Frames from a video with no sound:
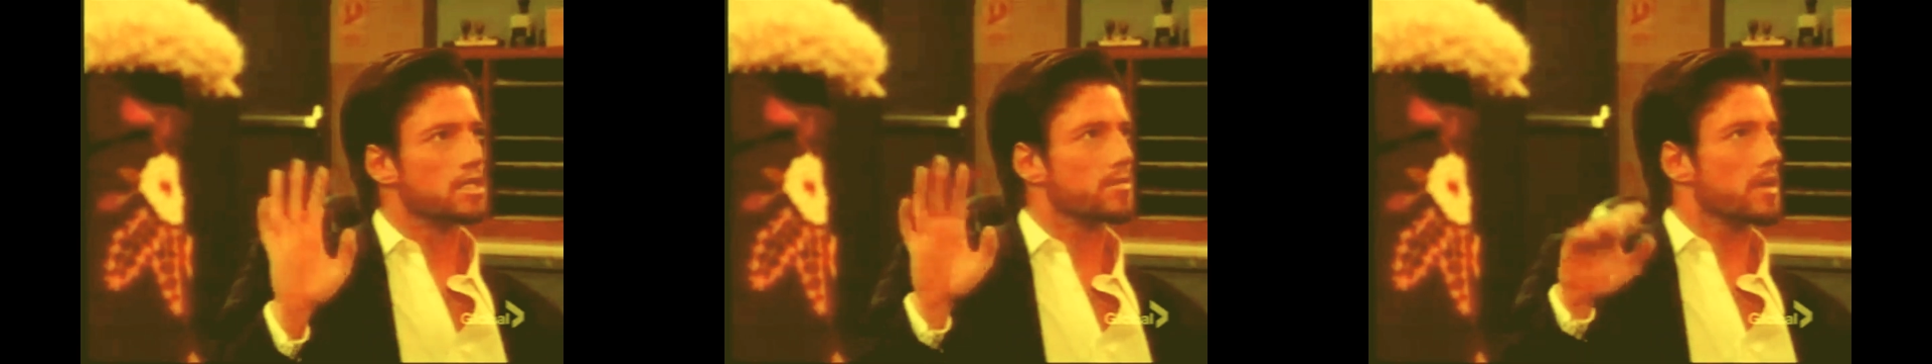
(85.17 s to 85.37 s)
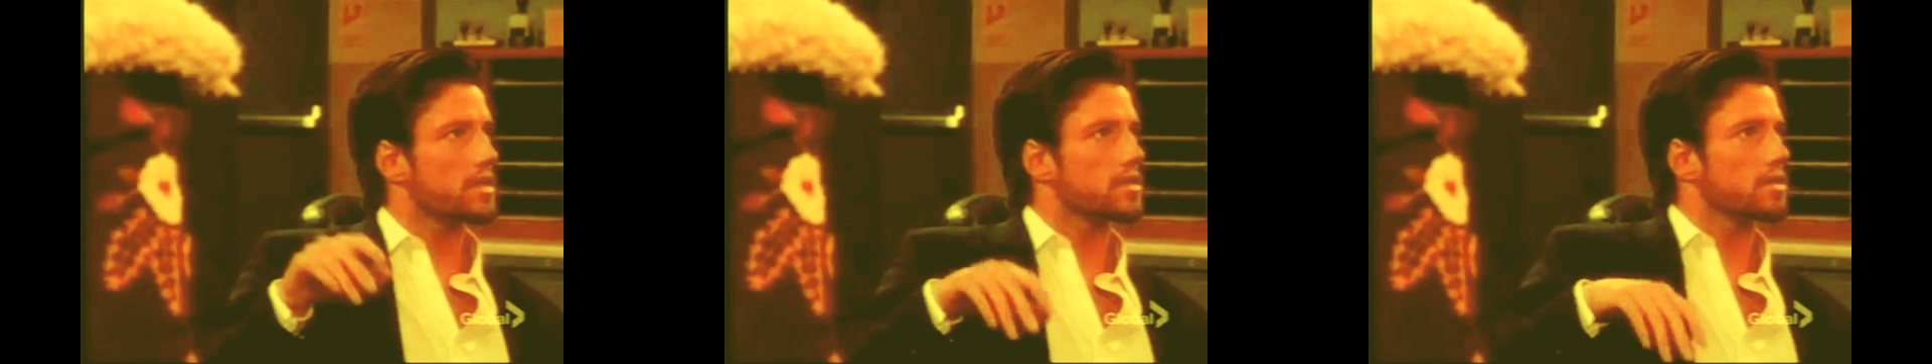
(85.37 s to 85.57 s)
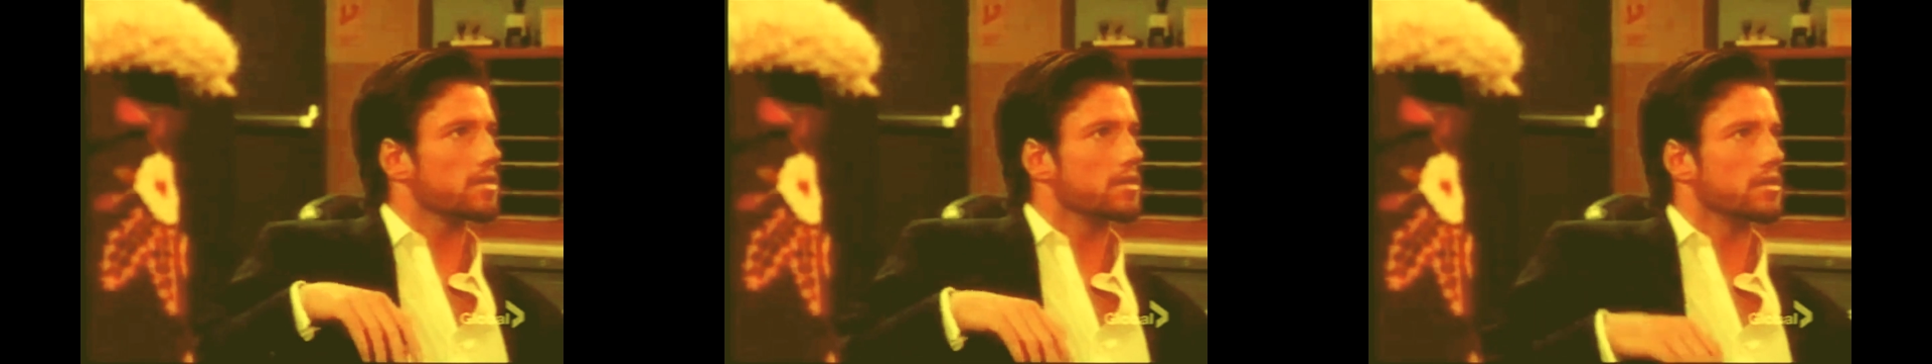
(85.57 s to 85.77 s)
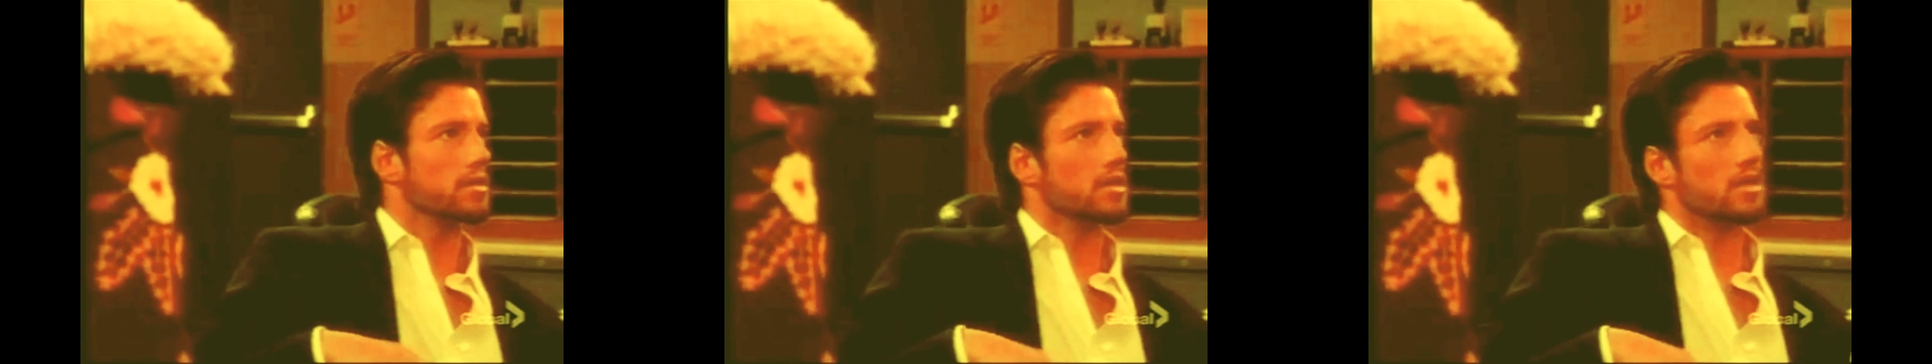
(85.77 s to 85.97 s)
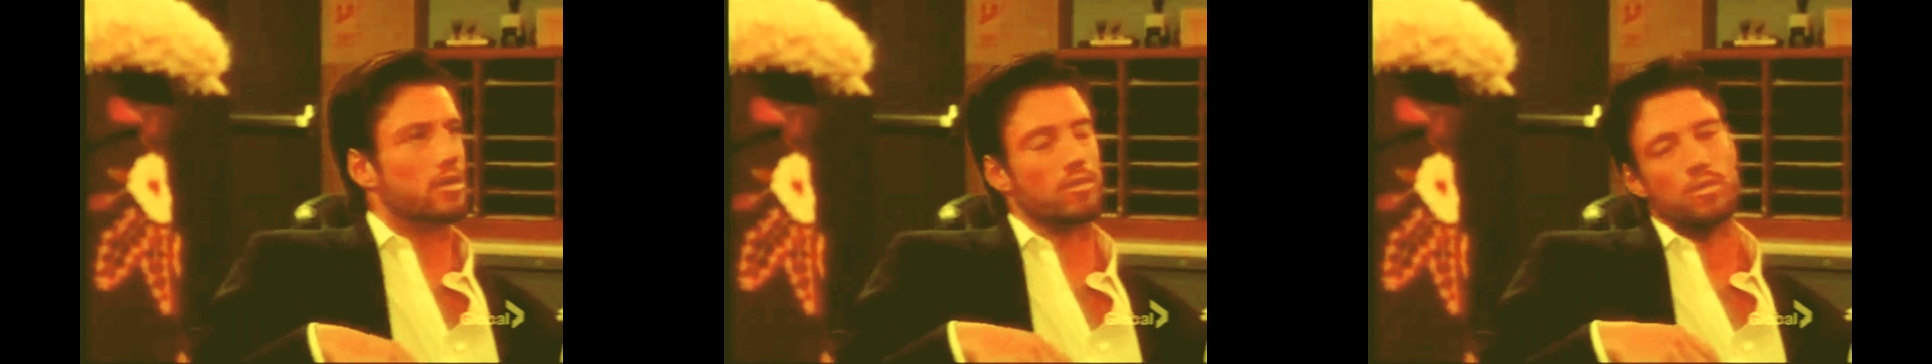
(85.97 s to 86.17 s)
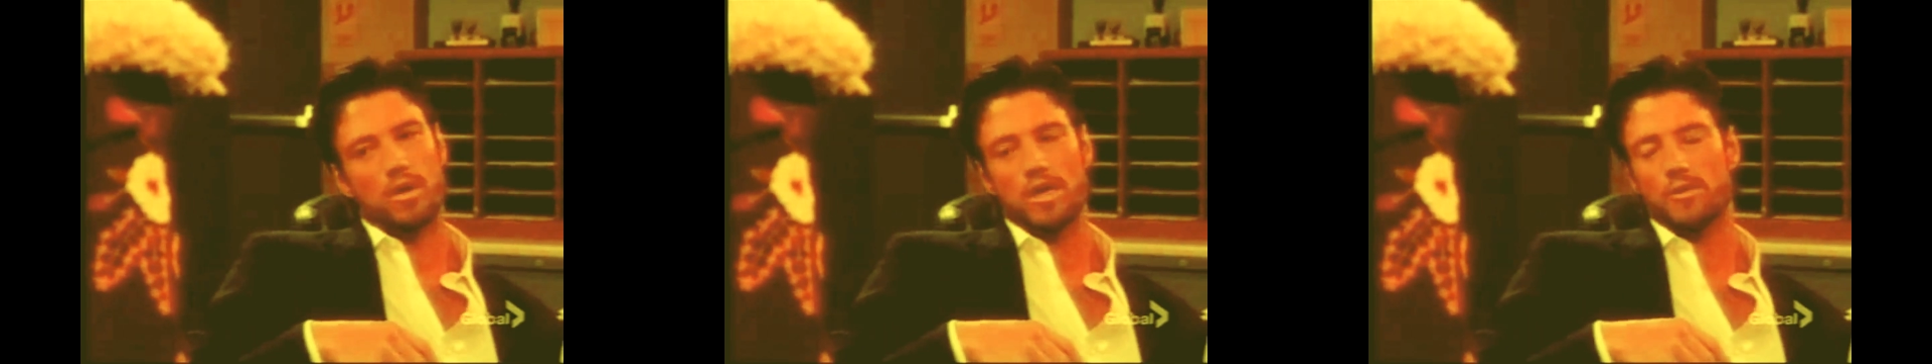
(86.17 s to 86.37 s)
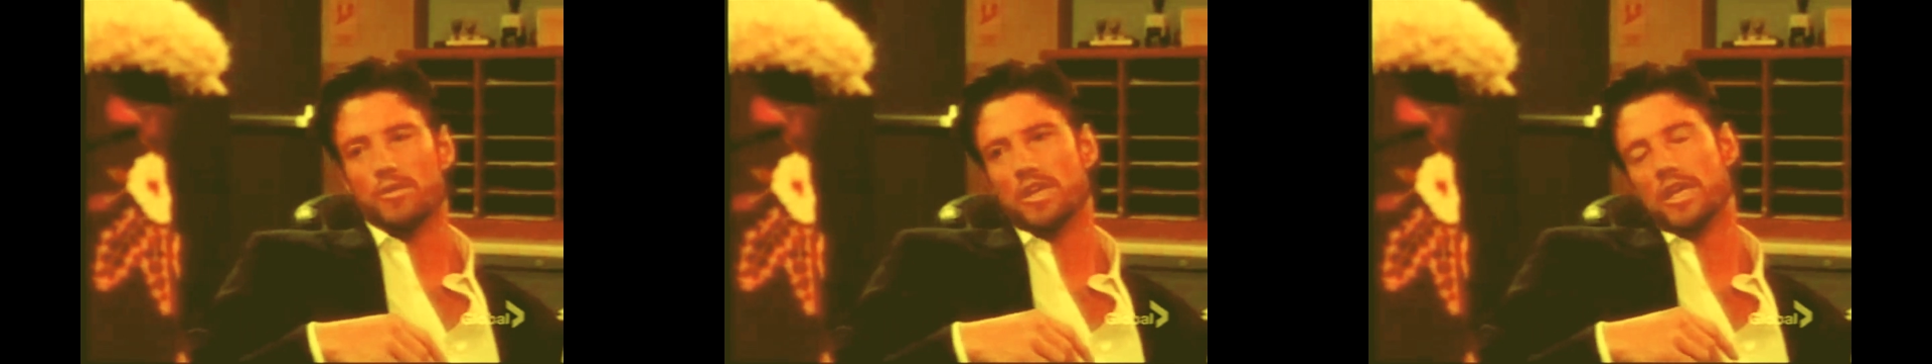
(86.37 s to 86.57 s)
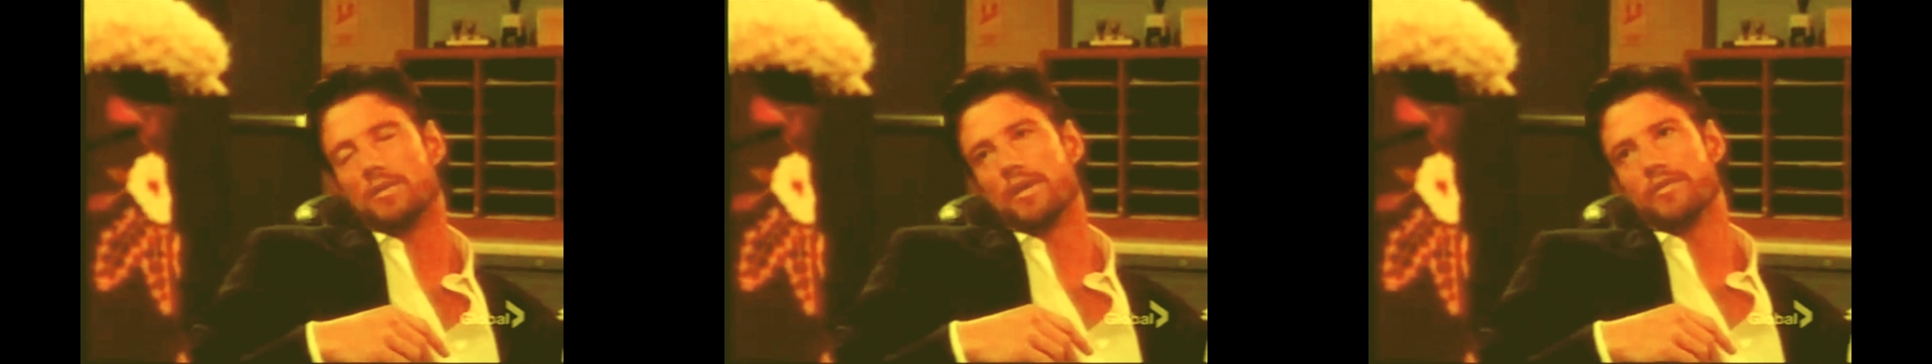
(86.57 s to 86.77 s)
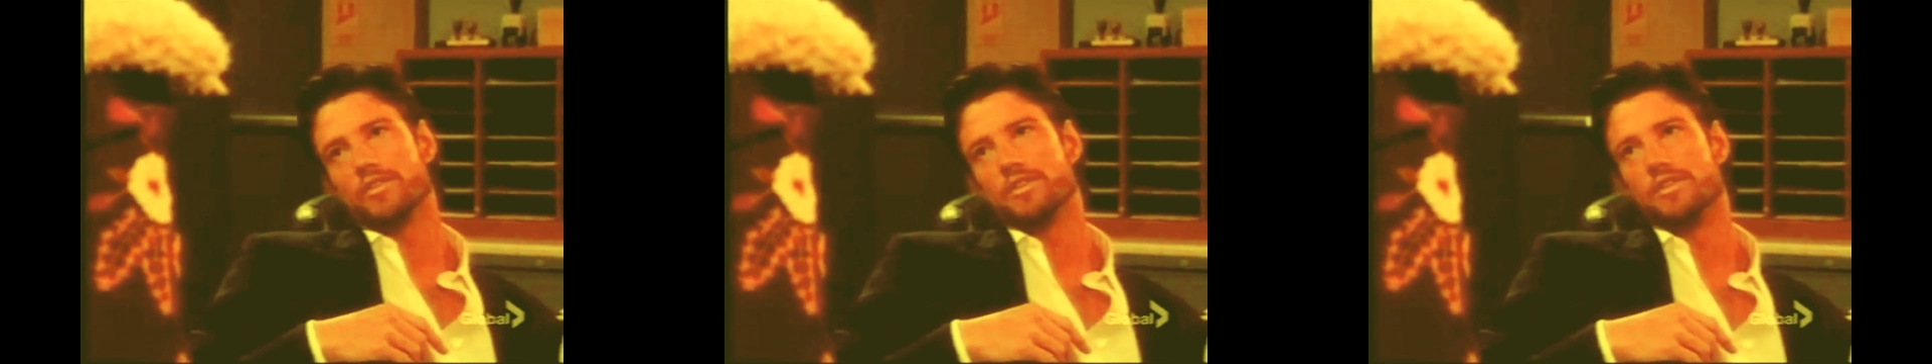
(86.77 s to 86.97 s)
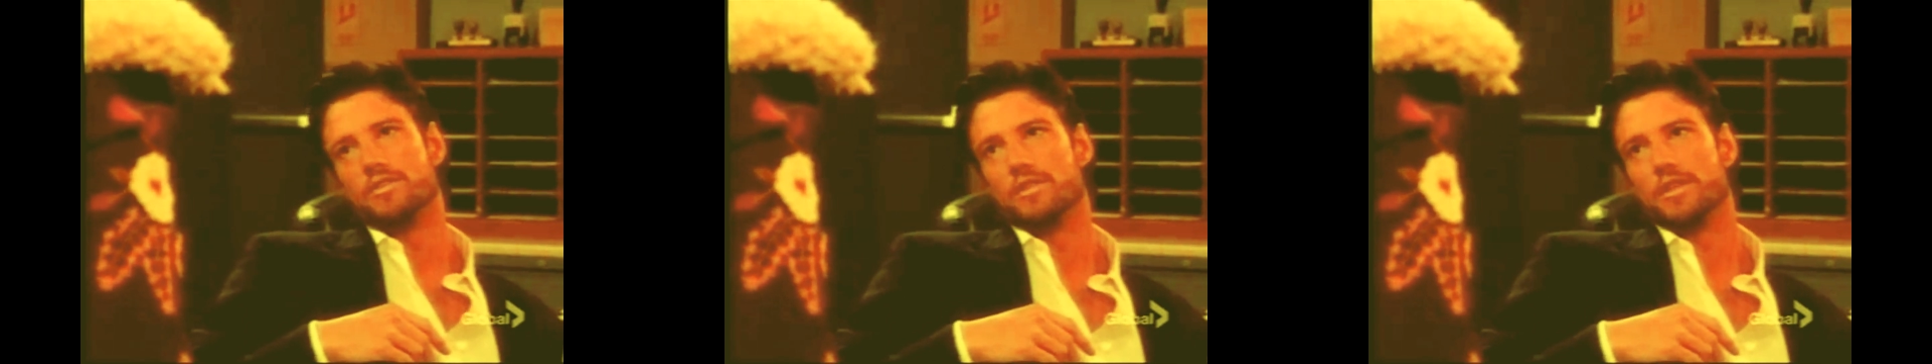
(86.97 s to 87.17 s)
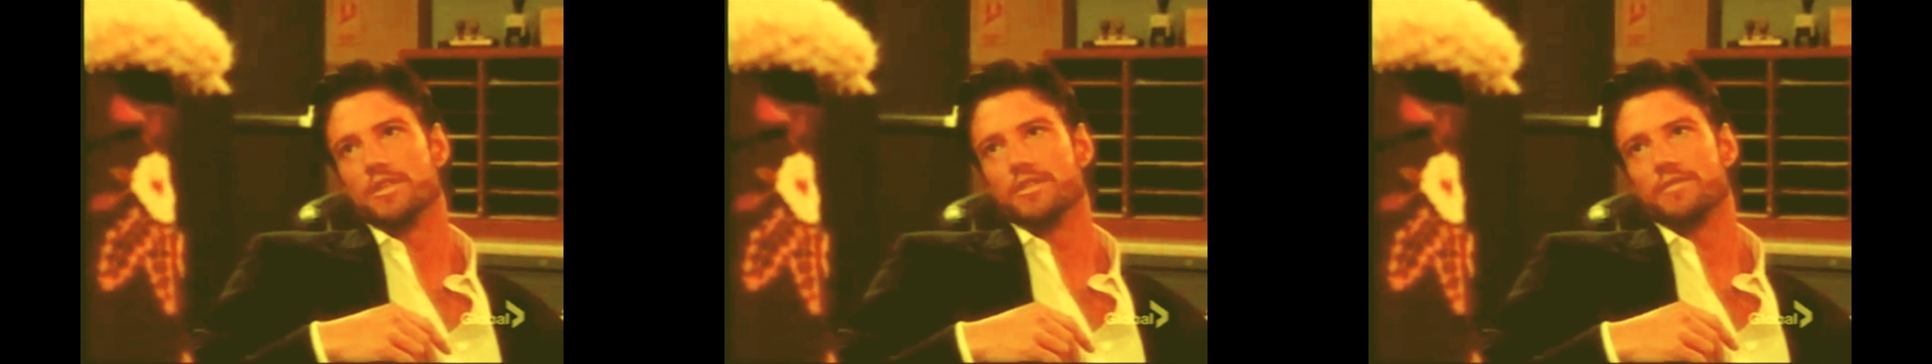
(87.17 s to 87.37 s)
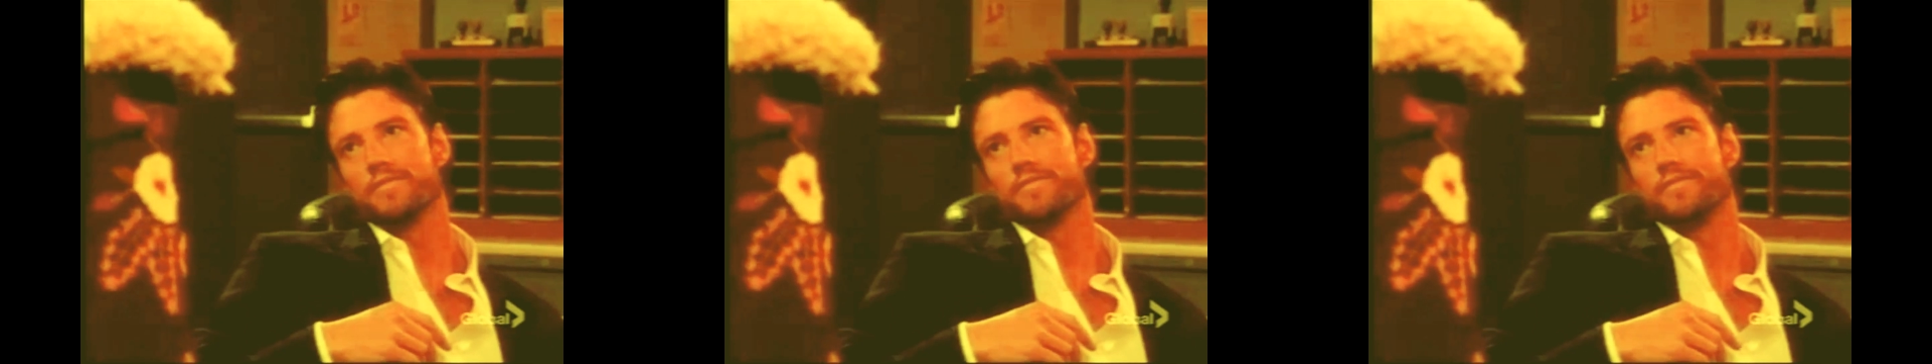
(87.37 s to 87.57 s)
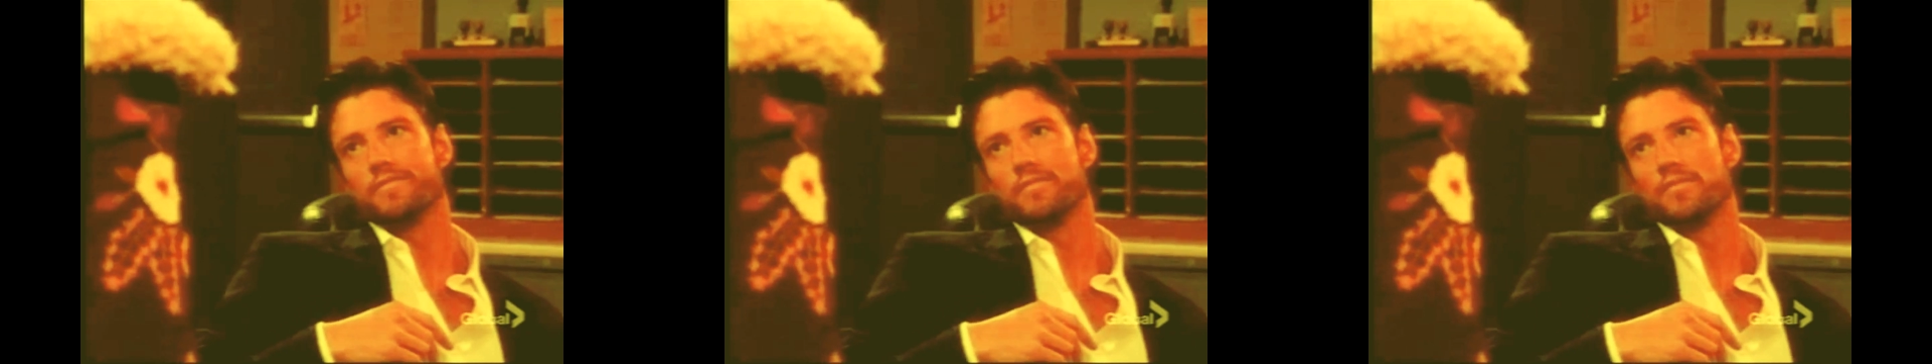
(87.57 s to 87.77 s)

Samantha, why do we keep having to do this?